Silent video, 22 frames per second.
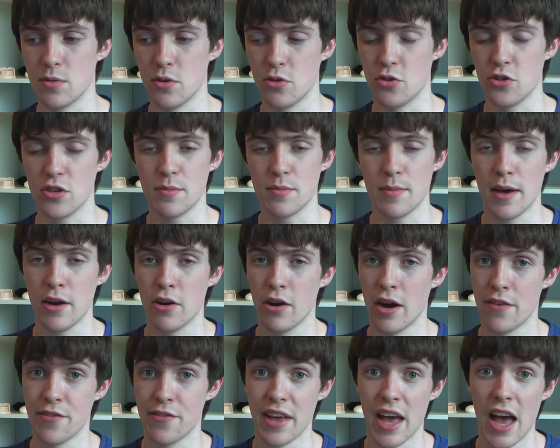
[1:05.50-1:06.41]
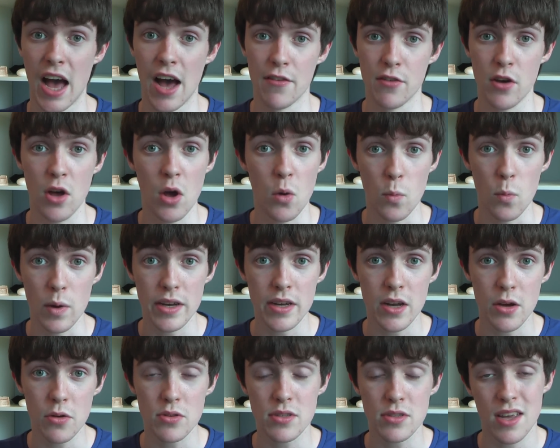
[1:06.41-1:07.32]
so it doesn't matter if you have
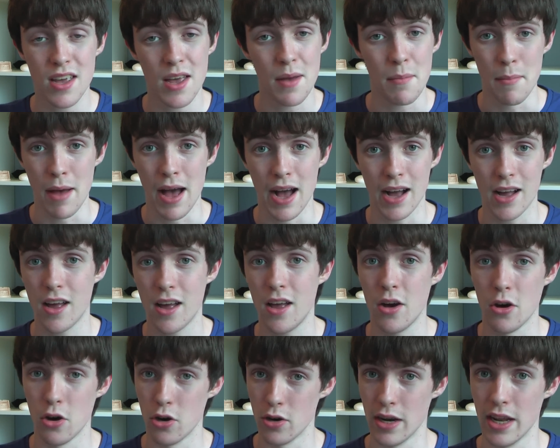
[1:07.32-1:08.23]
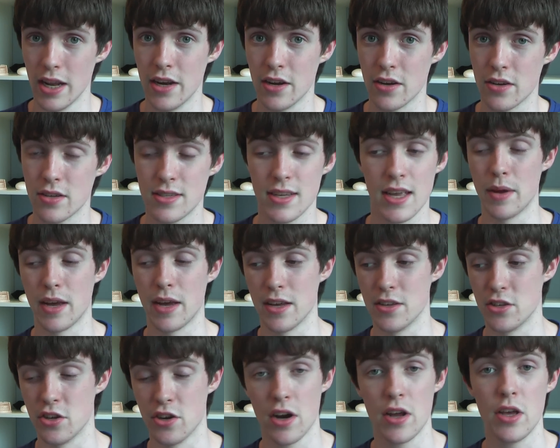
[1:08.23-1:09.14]
Windows, Mac, or Linux,
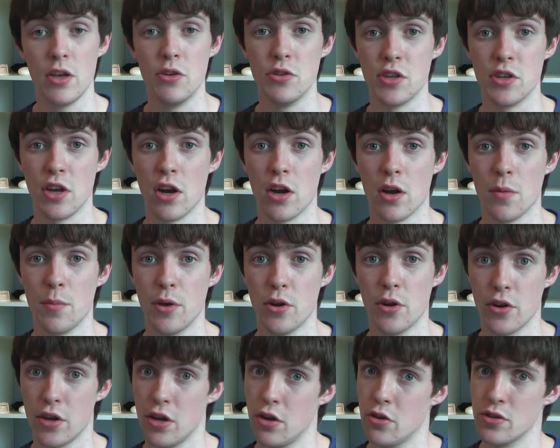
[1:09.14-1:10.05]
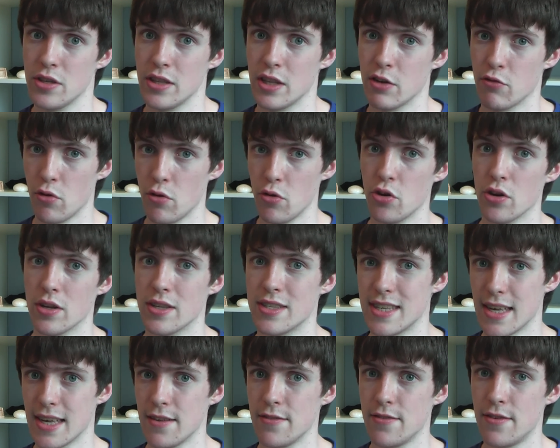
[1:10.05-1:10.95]
because you're not using your computer, using the router
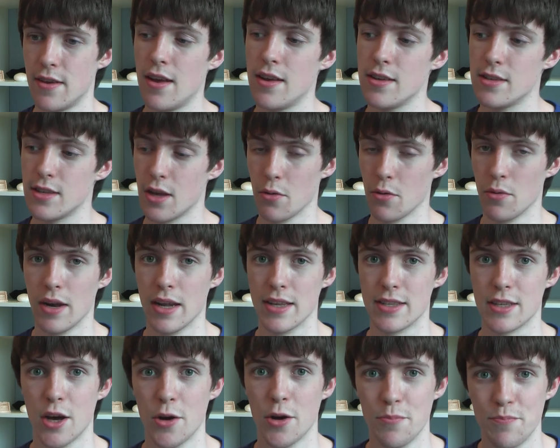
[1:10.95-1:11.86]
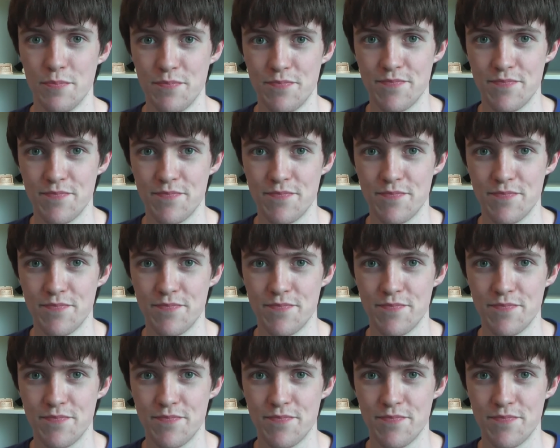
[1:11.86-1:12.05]
itself. So let's go.